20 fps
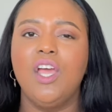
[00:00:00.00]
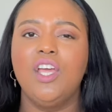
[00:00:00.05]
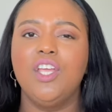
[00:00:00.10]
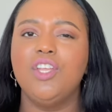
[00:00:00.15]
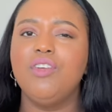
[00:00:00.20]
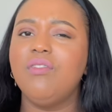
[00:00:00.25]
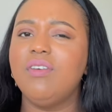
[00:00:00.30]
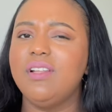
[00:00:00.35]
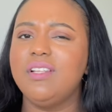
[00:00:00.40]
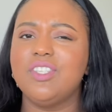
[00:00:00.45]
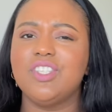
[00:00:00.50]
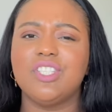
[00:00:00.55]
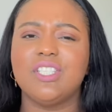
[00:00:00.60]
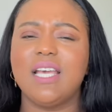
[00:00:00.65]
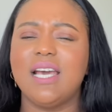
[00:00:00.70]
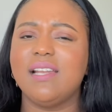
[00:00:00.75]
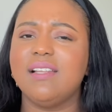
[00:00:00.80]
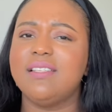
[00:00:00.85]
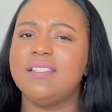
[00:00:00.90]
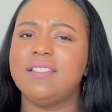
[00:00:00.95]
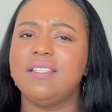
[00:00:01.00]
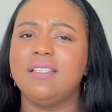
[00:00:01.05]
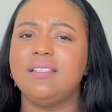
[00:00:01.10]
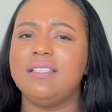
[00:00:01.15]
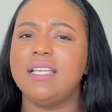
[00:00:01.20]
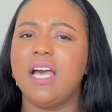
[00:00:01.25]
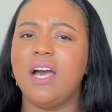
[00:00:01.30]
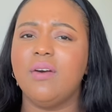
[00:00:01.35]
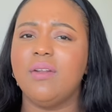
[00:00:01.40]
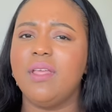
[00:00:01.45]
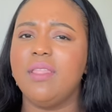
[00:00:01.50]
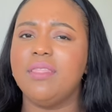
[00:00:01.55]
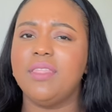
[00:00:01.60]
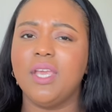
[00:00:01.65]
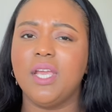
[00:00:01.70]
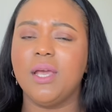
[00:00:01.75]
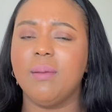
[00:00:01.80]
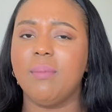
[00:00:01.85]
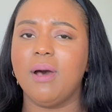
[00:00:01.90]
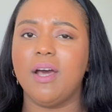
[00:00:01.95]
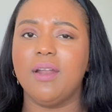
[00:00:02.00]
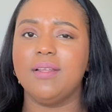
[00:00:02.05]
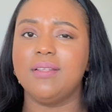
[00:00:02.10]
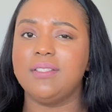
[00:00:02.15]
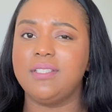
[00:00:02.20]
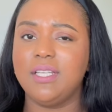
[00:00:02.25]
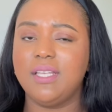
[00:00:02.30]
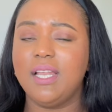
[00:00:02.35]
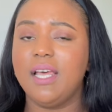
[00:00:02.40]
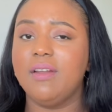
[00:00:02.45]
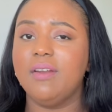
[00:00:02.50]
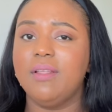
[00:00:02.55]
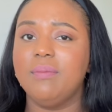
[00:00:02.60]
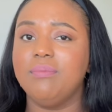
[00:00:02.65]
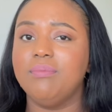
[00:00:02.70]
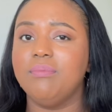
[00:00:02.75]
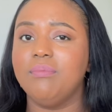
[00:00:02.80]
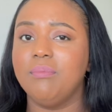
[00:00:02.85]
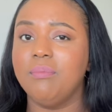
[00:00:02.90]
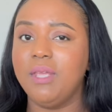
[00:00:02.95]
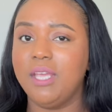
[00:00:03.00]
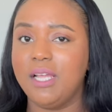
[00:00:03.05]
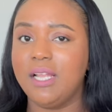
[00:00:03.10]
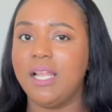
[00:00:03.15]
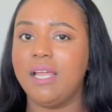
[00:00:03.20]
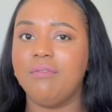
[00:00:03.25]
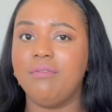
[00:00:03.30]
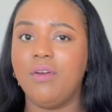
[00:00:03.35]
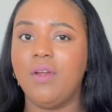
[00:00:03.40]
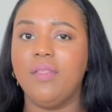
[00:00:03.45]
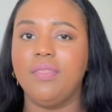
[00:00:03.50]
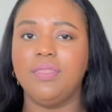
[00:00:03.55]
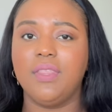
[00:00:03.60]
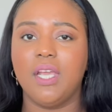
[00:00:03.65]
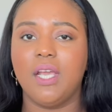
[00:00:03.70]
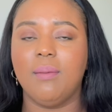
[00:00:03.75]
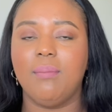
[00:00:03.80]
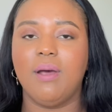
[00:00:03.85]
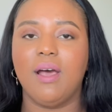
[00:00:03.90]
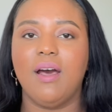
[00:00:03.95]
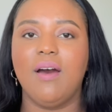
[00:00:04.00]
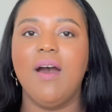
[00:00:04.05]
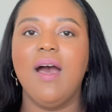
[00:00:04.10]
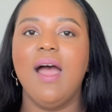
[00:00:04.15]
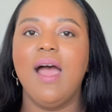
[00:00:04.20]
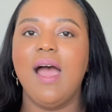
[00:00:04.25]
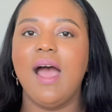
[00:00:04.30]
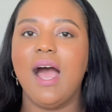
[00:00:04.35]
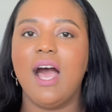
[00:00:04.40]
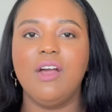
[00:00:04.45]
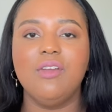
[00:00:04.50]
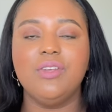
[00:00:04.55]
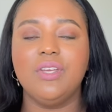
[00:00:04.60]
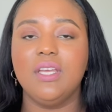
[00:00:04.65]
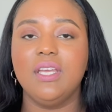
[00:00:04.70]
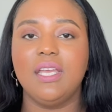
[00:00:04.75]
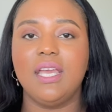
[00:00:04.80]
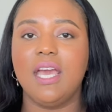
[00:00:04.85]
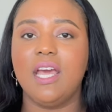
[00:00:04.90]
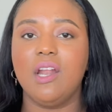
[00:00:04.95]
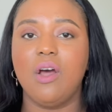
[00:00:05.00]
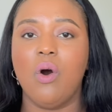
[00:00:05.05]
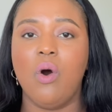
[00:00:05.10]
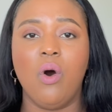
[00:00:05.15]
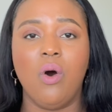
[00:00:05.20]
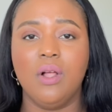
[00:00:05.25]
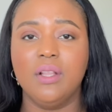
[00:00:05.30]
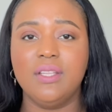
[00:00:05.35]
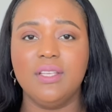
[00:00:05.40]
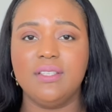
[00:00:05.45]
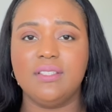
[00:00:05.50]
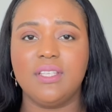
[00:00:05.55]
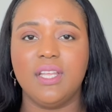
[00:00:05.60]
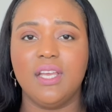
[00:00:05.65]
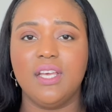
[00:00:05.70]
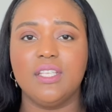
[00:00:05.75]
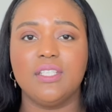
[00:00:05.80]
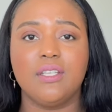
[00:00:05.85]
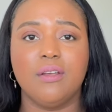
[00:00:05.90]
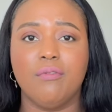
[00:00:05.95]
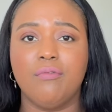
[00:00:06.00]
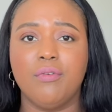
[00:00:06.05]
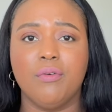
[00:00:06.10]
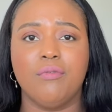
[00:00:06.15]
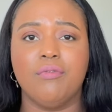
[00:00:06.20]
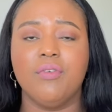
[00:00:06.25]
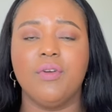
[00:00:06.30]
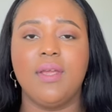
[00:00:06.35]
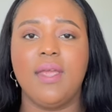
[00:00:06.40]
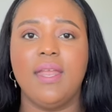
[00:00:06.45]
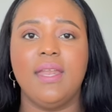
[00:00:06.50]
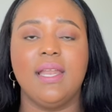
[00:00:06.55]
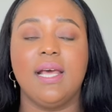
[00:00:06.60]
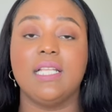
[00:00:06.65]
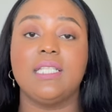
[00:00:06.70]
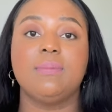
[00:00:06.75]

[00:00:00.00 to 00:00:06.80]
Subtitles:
You really just gotta sit down and think about it. Sit down and be clever and think about how you can get all these things for free, not